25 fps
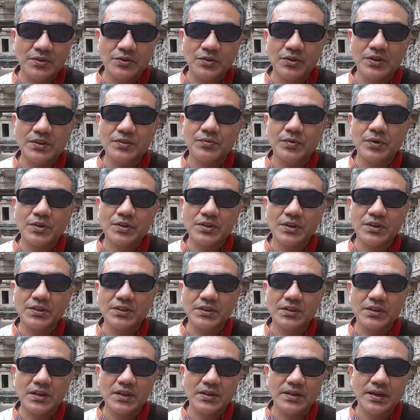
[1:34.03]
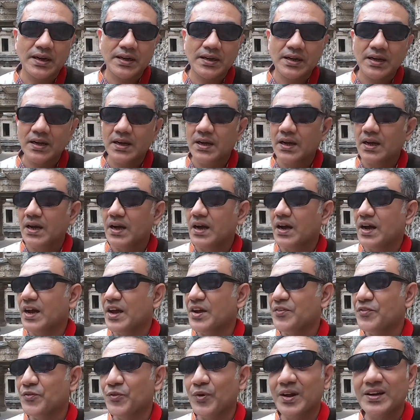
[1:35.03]
So it was considered that
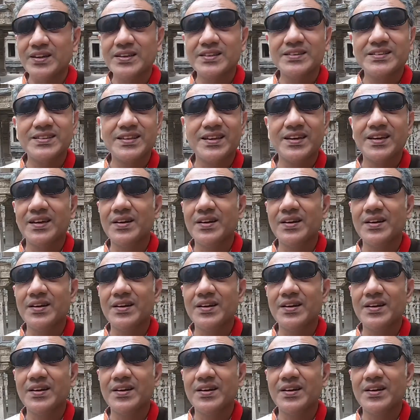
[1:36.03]
if one is